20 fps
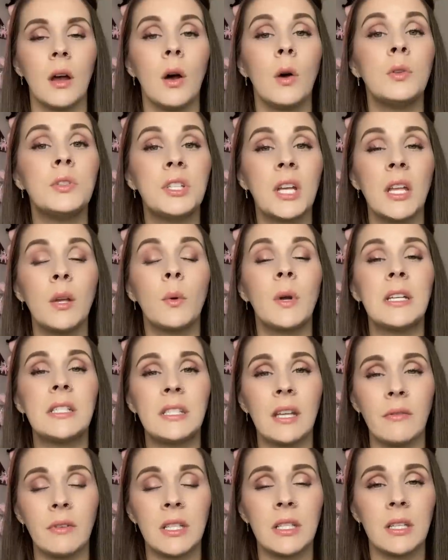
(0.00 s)
On January
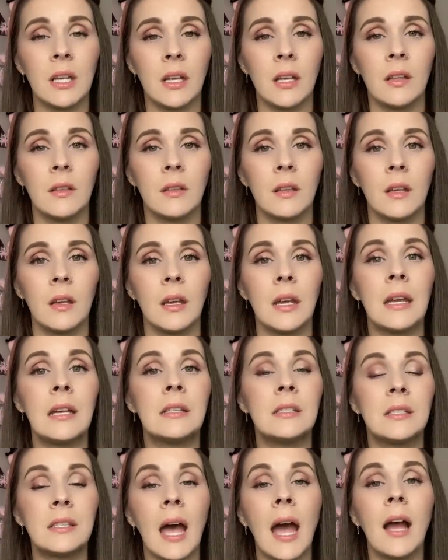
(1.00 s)
17th,
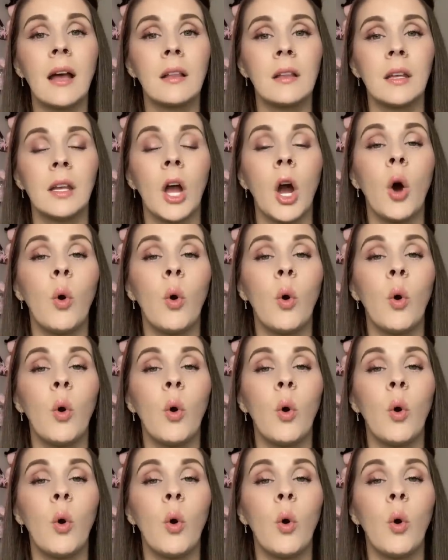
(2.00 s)
exactly